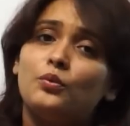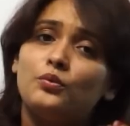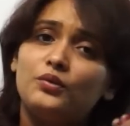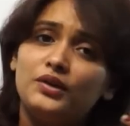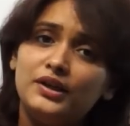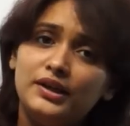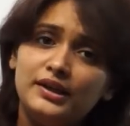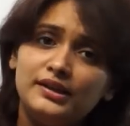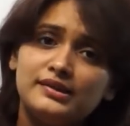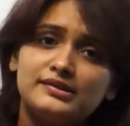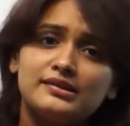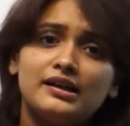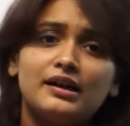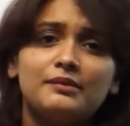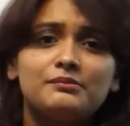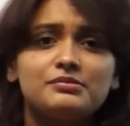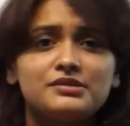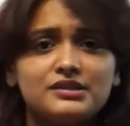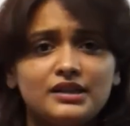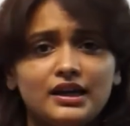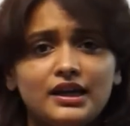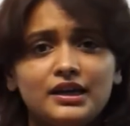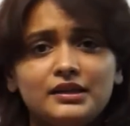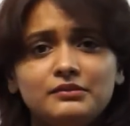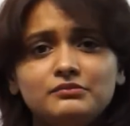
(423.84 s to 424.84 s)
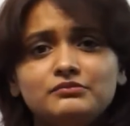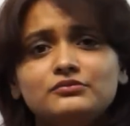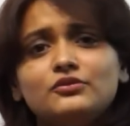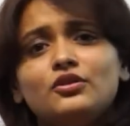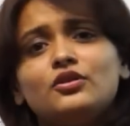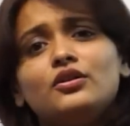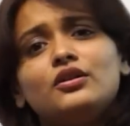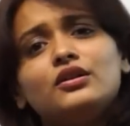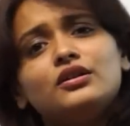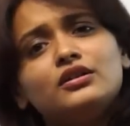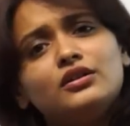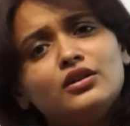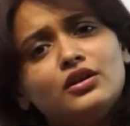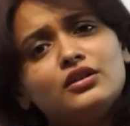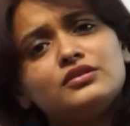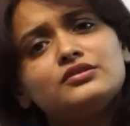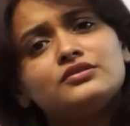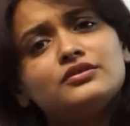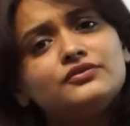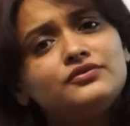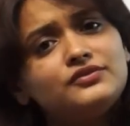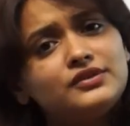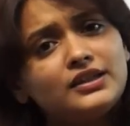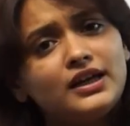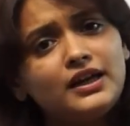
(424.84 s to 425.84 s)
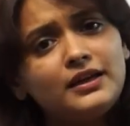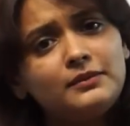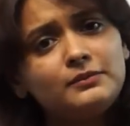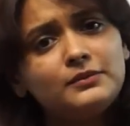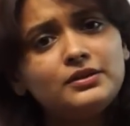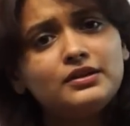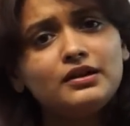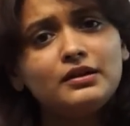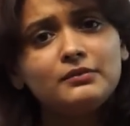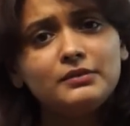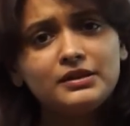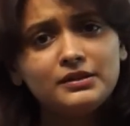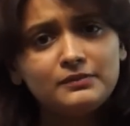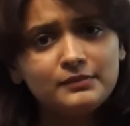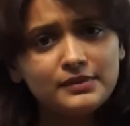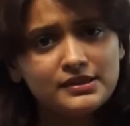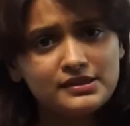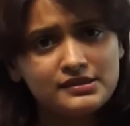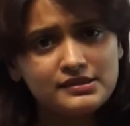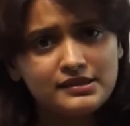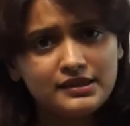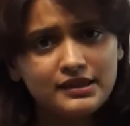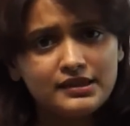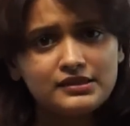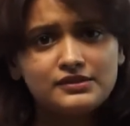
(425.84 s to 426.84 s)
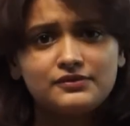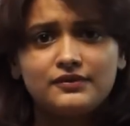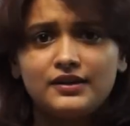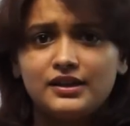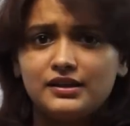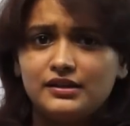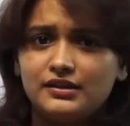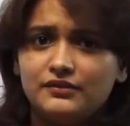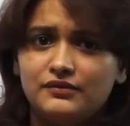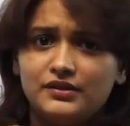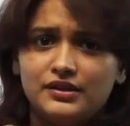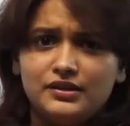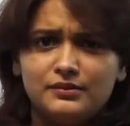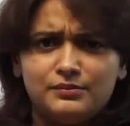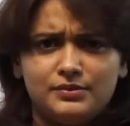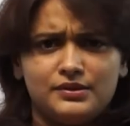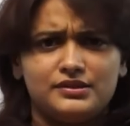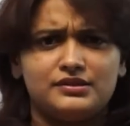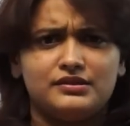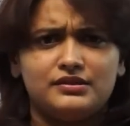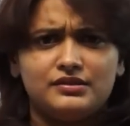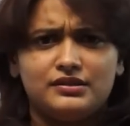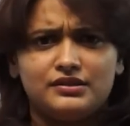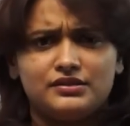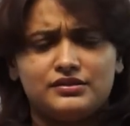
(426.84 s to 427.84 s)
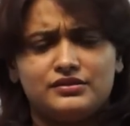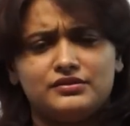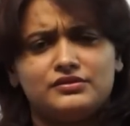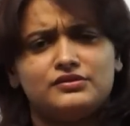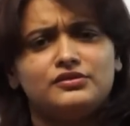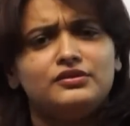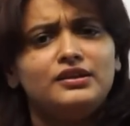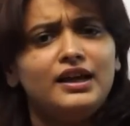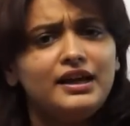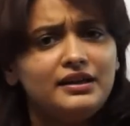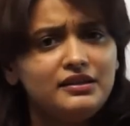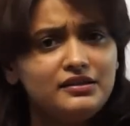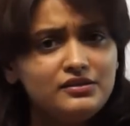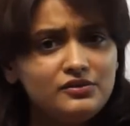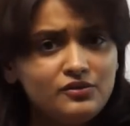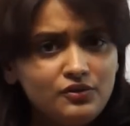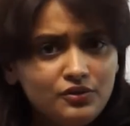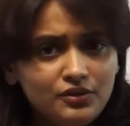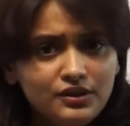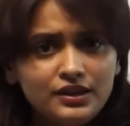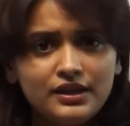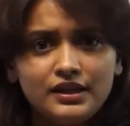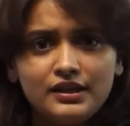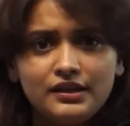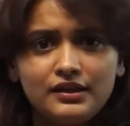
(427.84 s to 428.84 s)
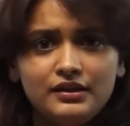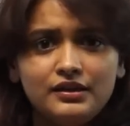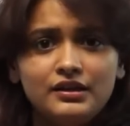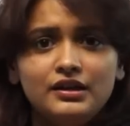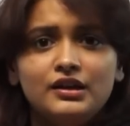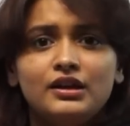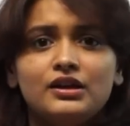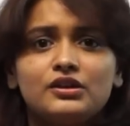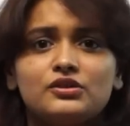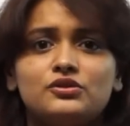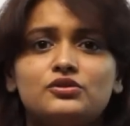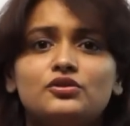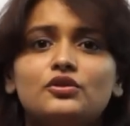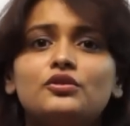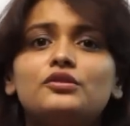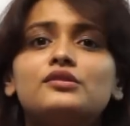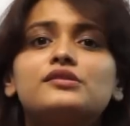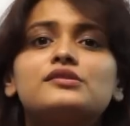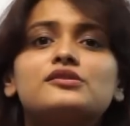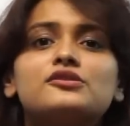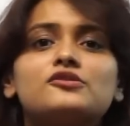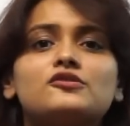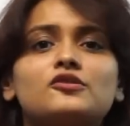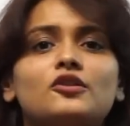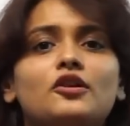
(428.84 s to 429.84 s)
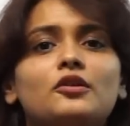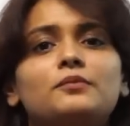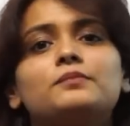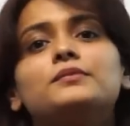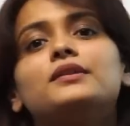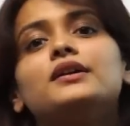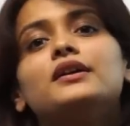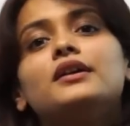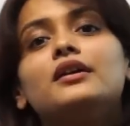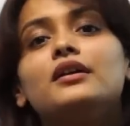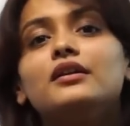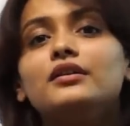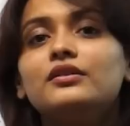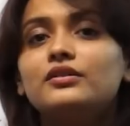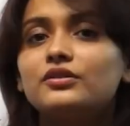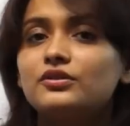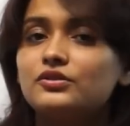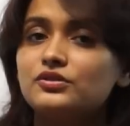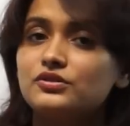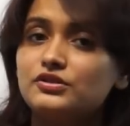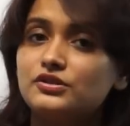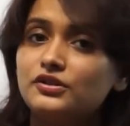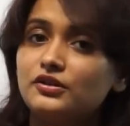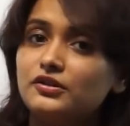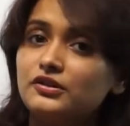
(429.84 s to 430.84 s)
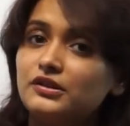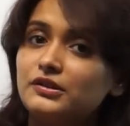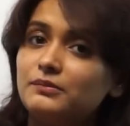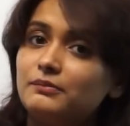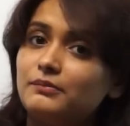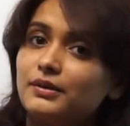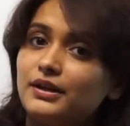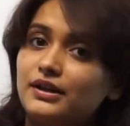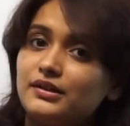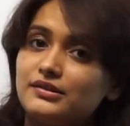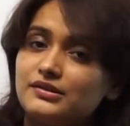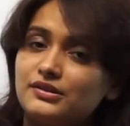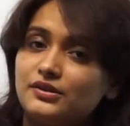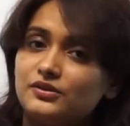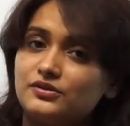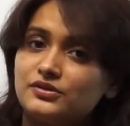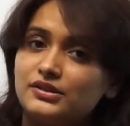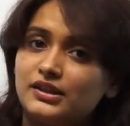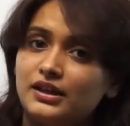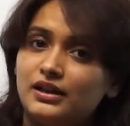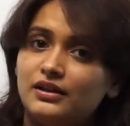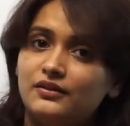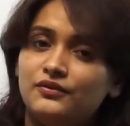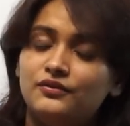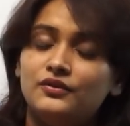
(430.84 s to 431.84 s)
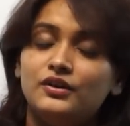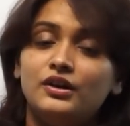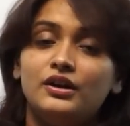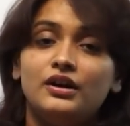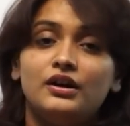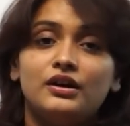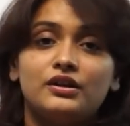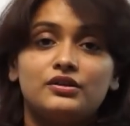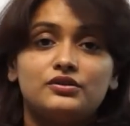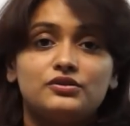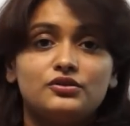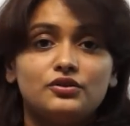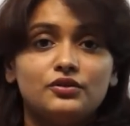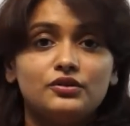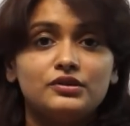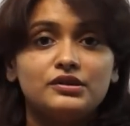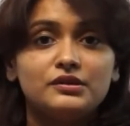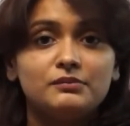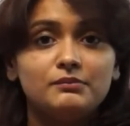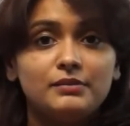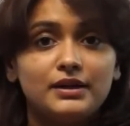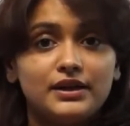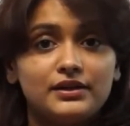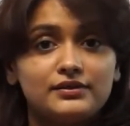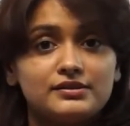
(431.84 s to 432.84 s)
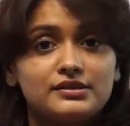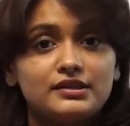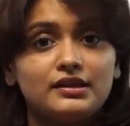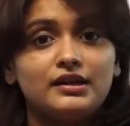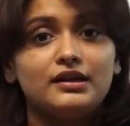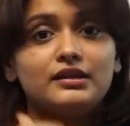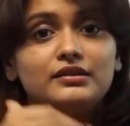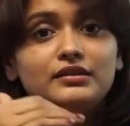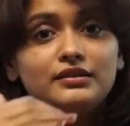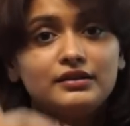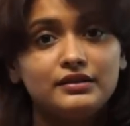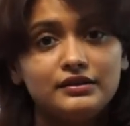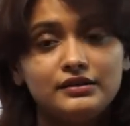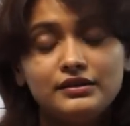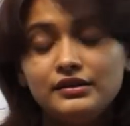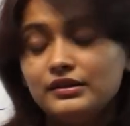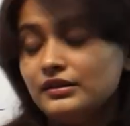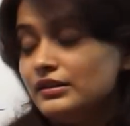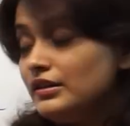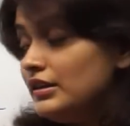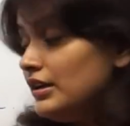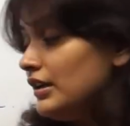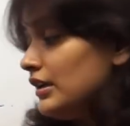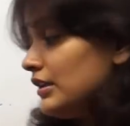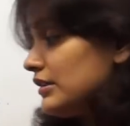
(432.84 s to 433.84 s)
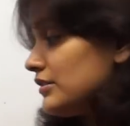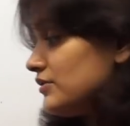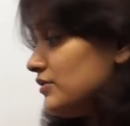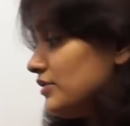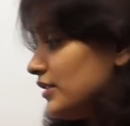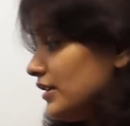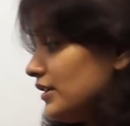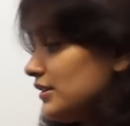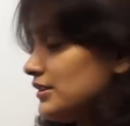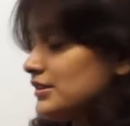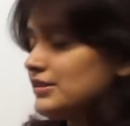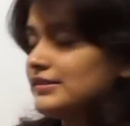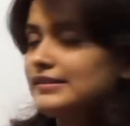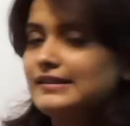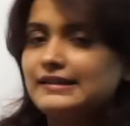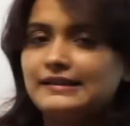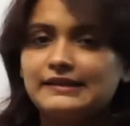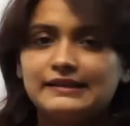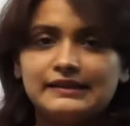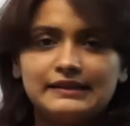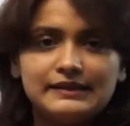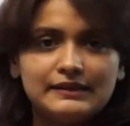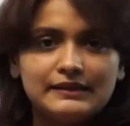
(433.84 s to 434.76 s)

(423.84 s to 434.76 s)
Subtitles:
we sometimes or lots of time commit mistakes while giving a presentation. So that is okay. Don't stop there. Don't embarrass yourself. Don't embarrass others. Just